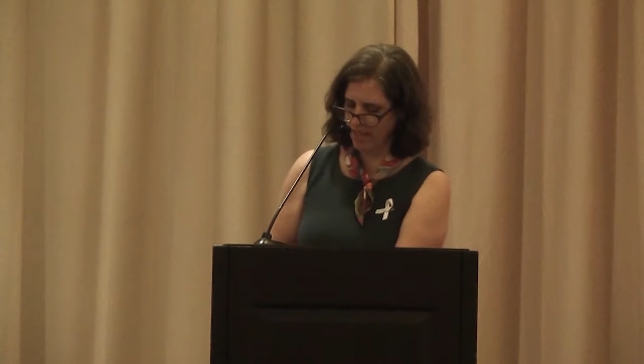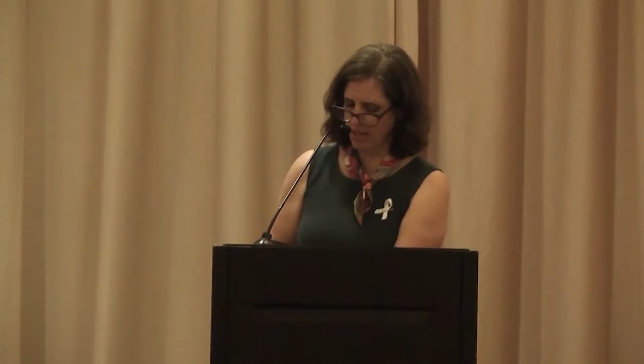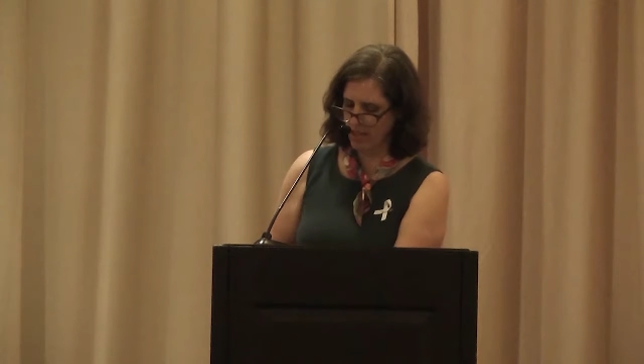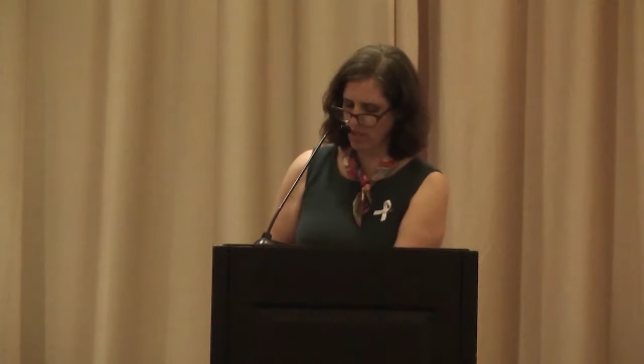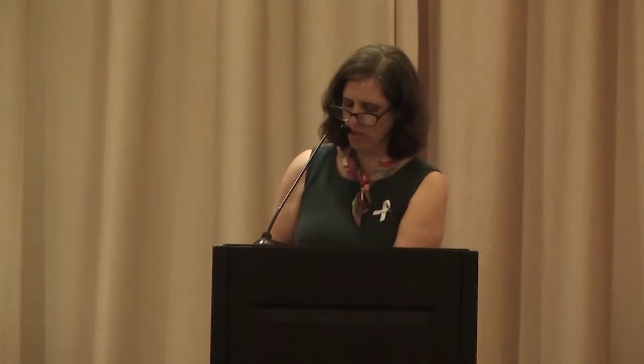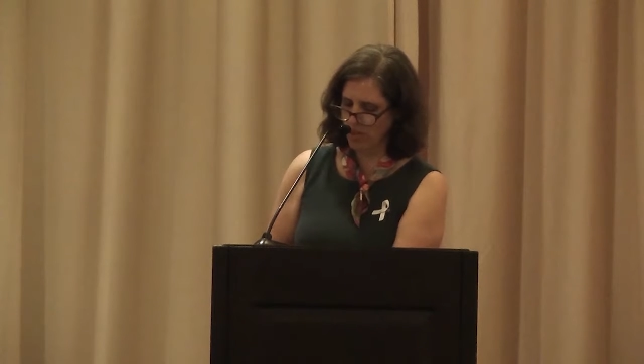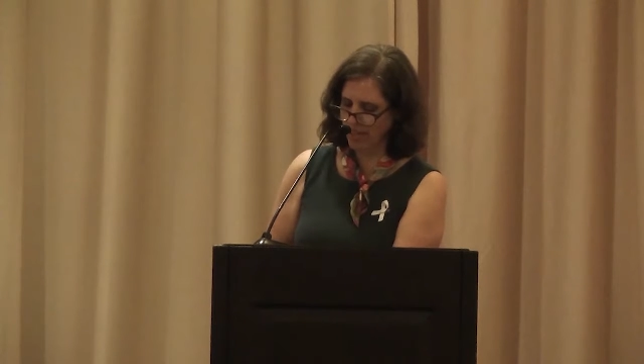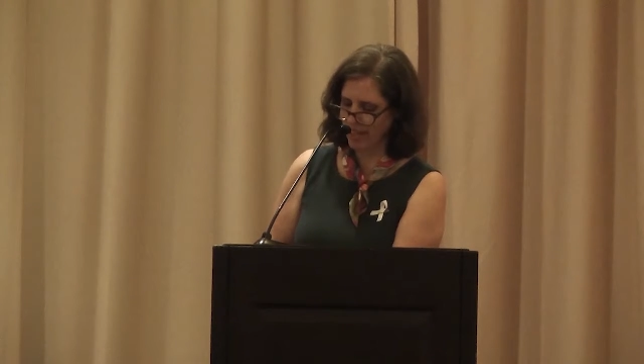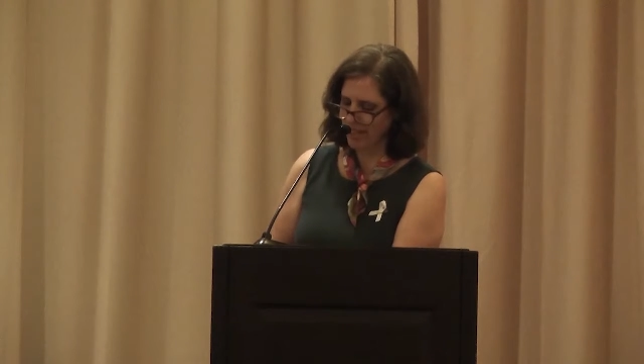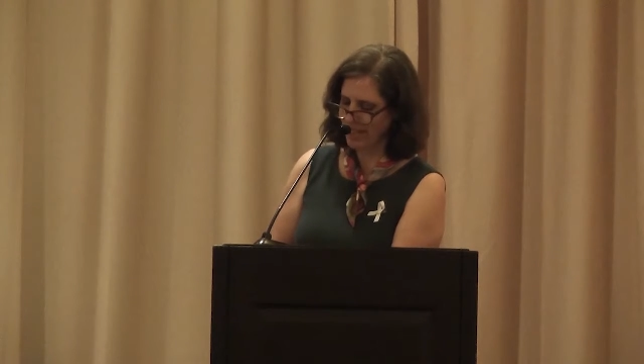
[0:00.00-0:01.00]
and the social
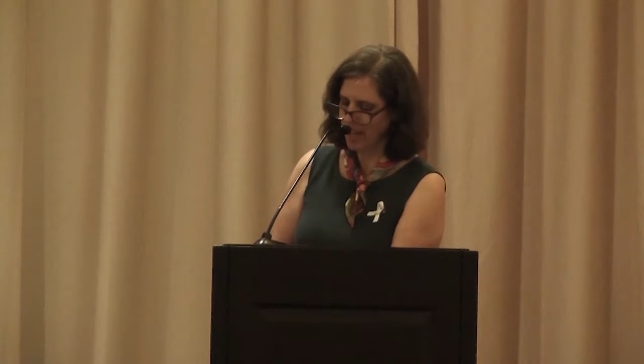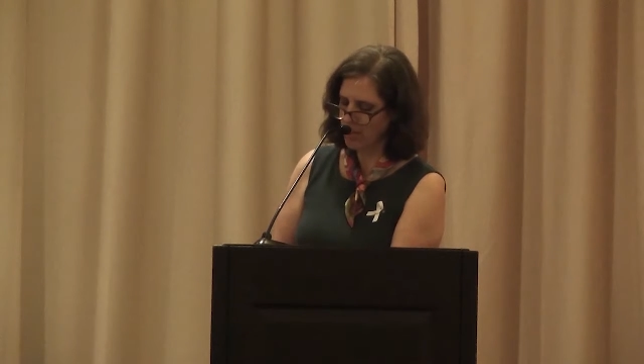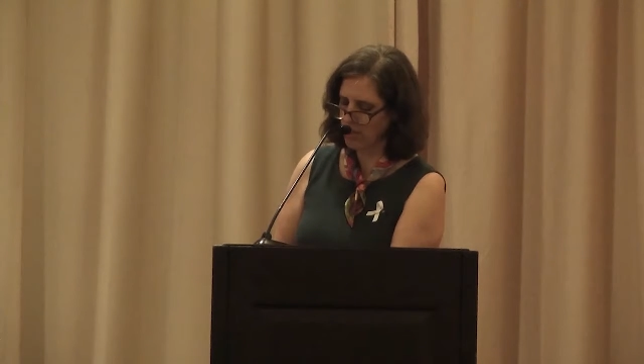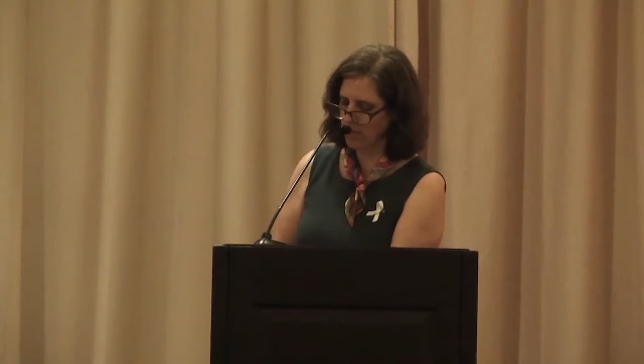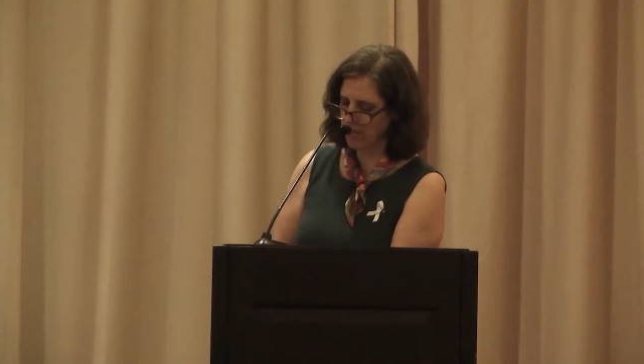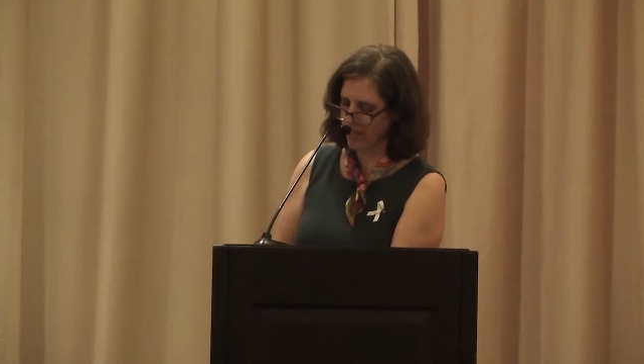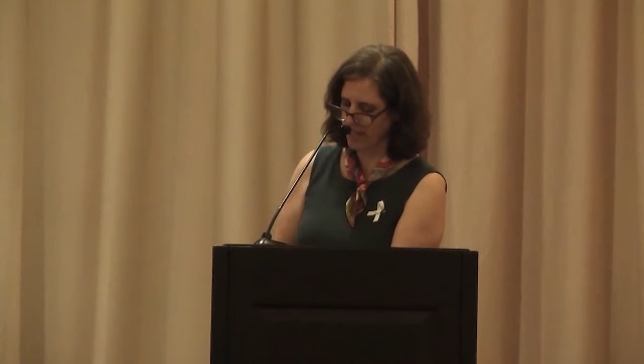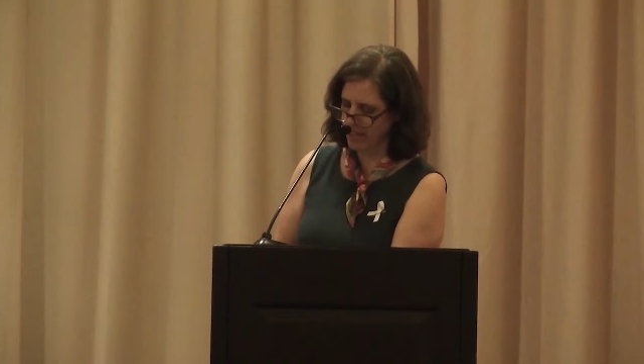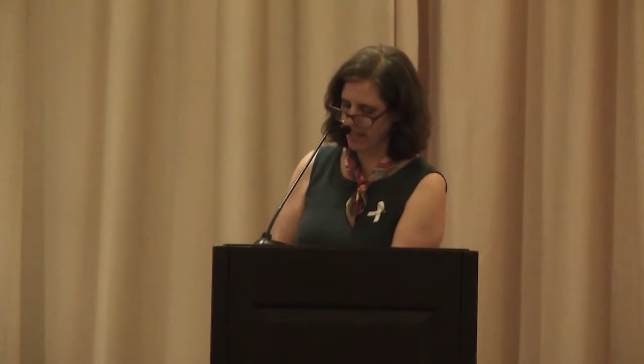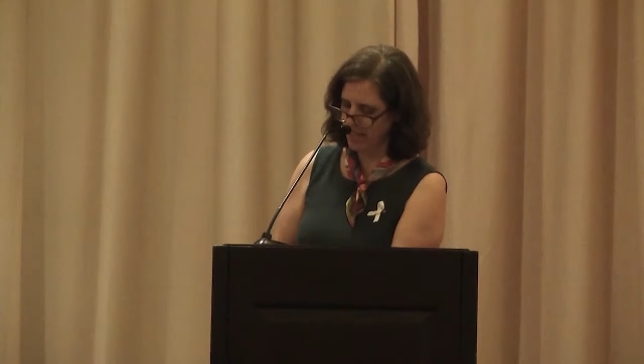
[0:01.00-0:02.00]
psychological
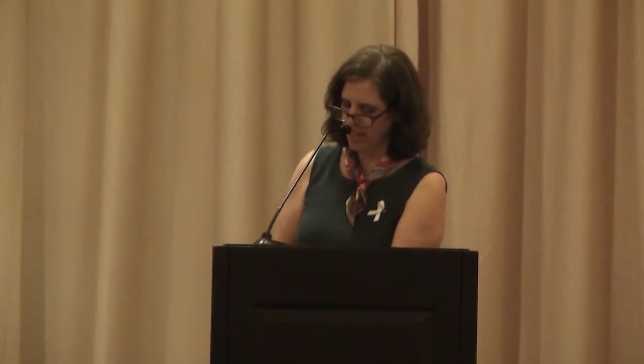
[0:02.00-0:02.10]
effects